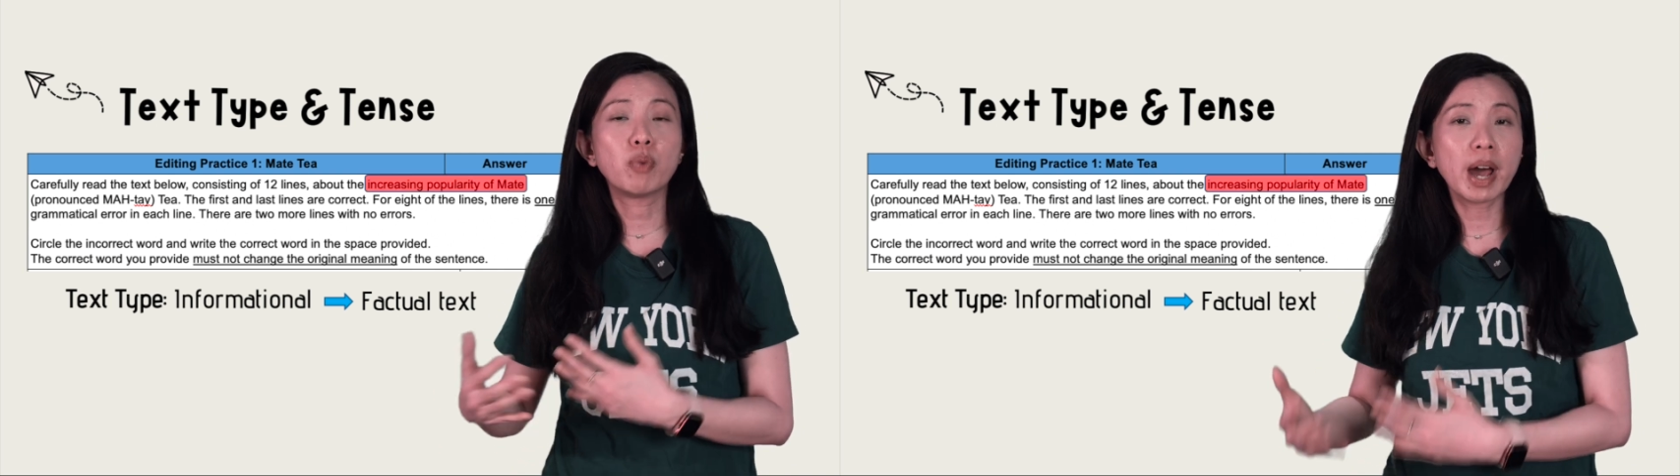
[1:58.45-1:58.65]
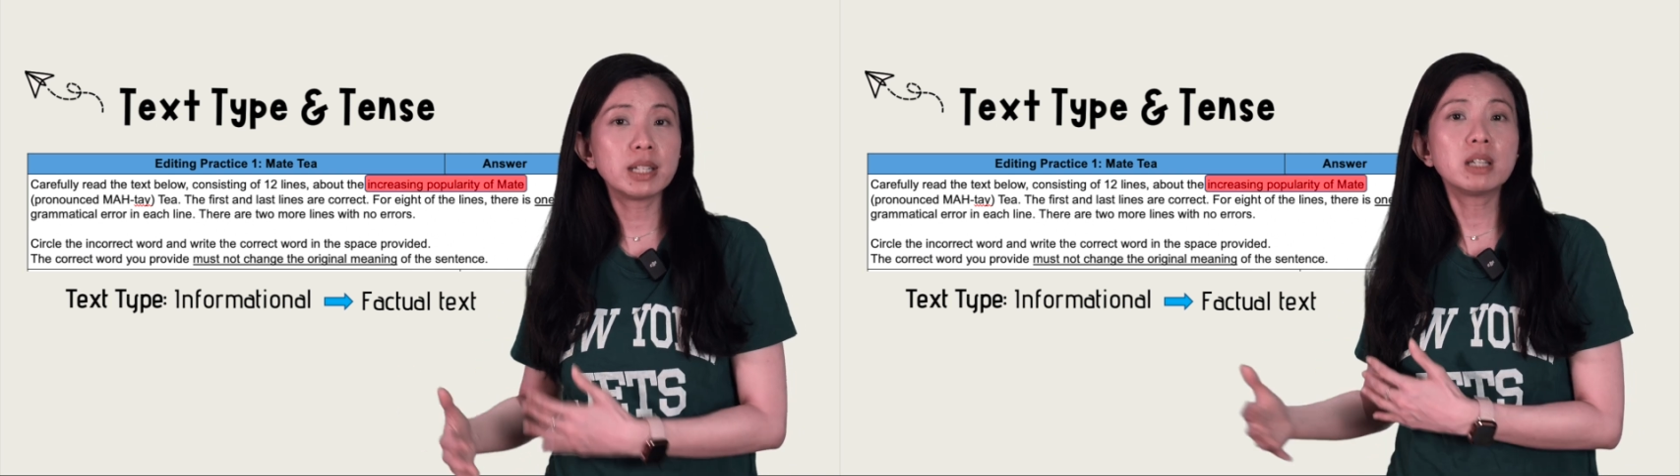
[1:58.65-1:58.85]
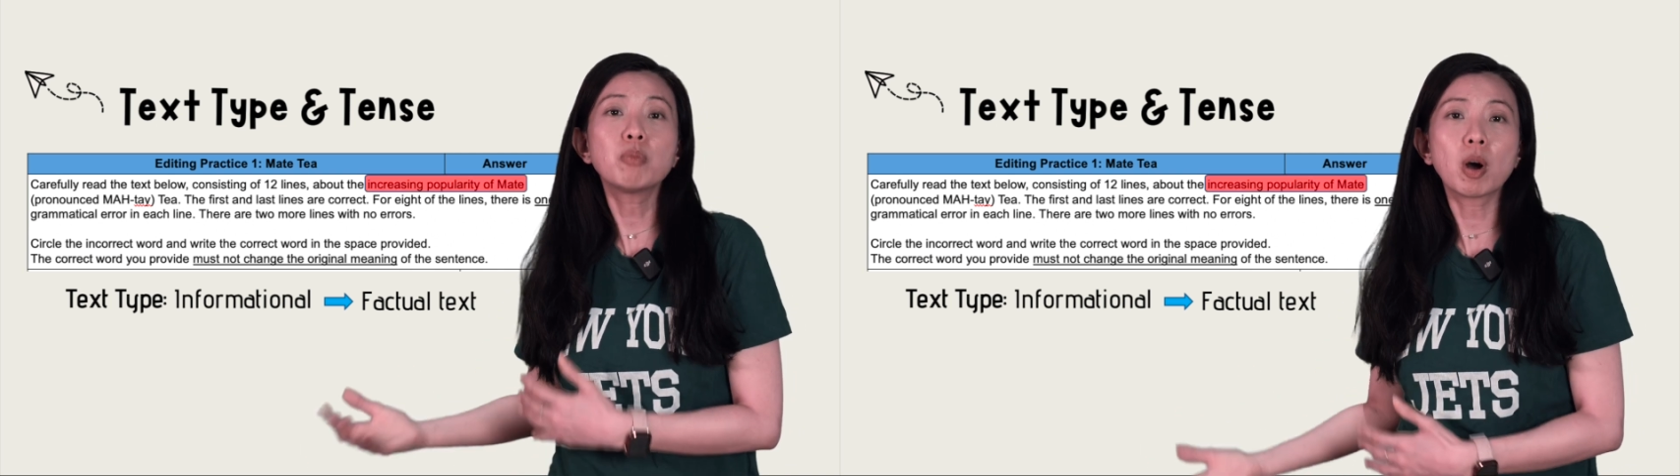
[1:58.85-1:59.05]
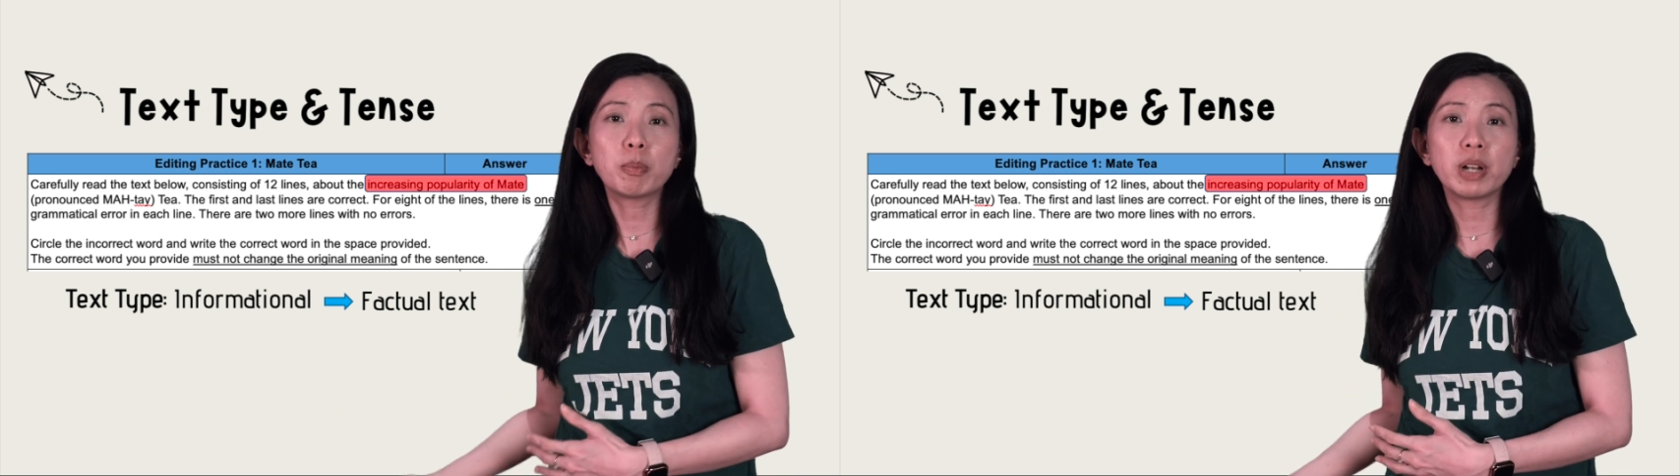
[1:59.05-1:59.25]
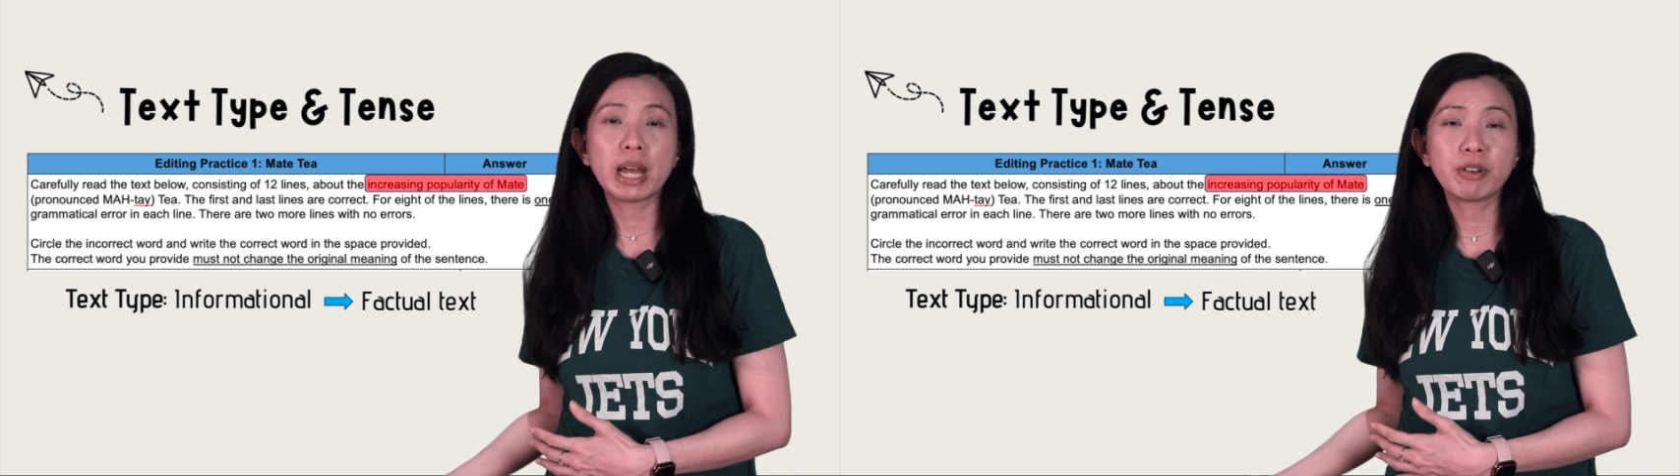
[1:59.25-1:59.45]
rising
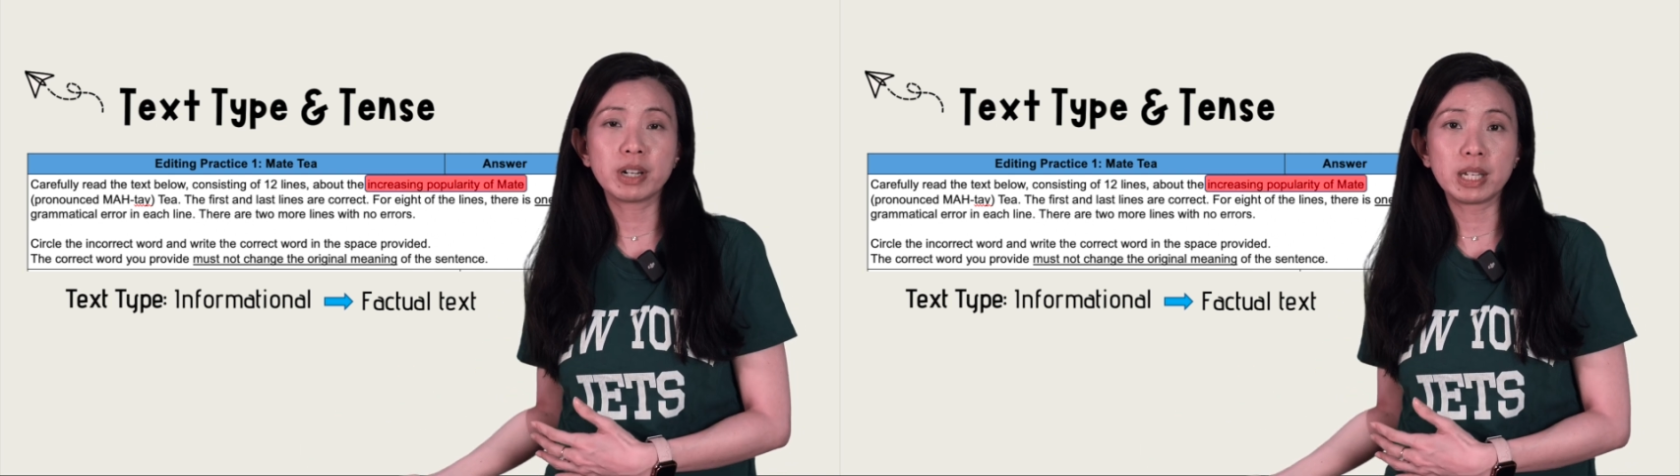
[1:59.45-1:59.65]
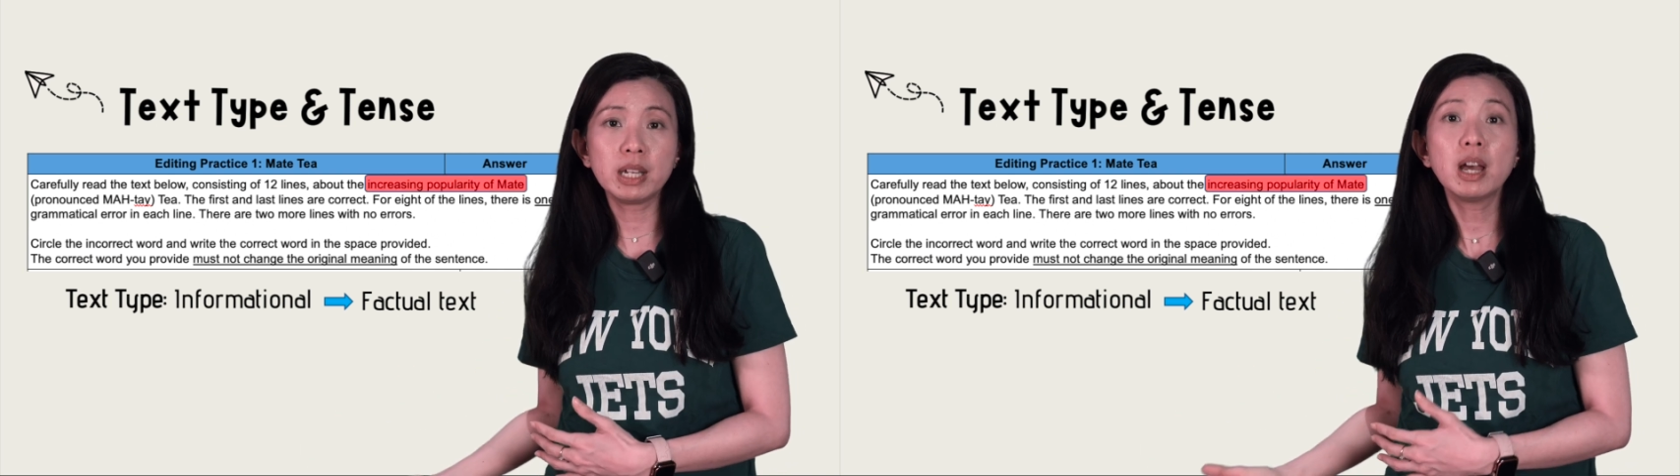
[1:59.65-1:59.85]
popularity